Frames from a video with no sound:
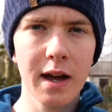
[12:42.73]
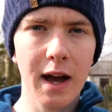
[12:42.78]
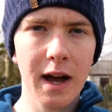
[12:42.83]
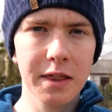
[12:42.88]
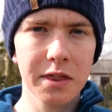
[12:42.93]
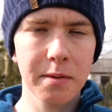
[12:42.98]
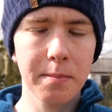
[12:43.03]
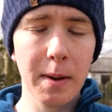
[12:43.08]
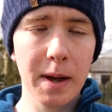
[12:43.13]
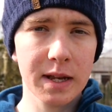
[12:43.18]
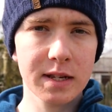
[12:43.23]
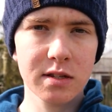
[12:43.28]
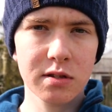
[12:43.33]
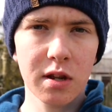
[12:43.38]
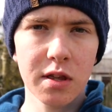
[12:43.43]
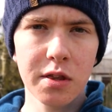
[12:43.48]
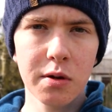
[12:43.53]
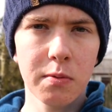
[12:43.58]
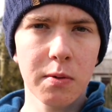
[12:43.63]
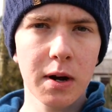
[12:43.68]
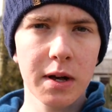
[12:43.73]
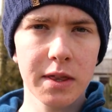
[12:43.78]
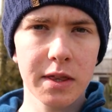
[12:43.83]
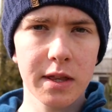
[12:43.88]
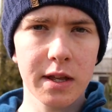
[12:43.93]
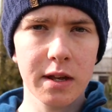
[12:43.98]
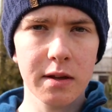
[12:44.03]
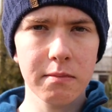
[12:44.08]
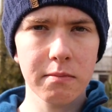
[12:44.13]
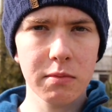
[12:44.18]
and the best other one
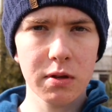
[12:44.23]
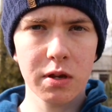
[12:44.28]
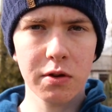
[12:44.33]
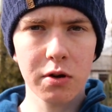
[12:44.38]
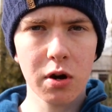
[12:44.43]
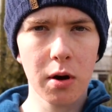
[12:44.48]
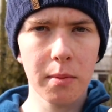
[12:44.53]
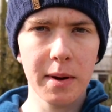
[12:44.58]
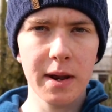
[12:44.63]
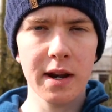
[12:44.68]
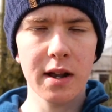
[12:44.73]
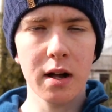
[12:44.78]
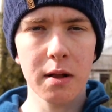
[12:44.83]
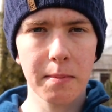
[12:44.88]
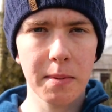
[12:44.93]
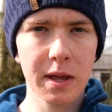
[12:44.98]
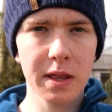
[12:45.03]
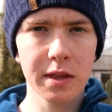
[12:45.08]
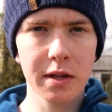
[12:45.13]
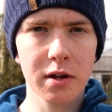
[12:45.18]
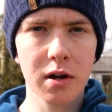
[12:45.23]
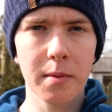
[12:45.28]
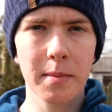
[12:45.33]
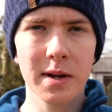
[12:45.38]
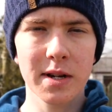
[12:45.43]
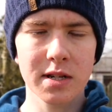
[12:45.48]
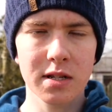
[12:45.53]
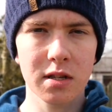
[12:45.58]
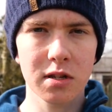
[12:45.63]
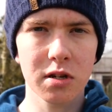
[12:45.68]
that you comment, I'll pin the
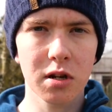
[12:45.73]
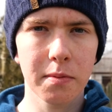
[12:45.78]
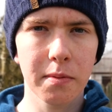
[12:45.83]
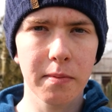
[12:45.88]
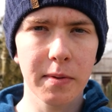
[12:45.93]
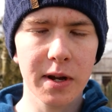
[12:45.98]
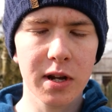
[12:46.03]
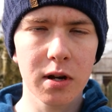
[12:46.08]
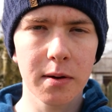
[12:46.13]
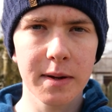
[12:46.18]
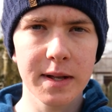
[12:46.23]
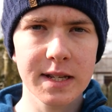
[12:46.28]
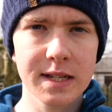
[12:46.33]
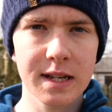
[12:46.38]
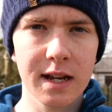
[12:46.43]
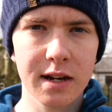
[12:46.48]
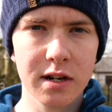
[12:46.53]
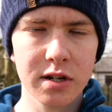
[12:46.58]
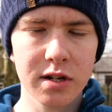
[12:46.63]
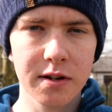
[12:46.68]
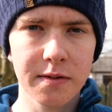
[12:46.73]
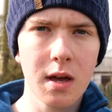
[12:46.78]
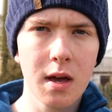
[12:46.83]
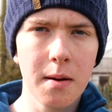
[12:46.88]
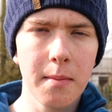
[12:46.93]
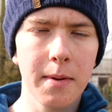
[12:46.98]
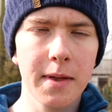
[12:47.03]
comment to the top of my comment section.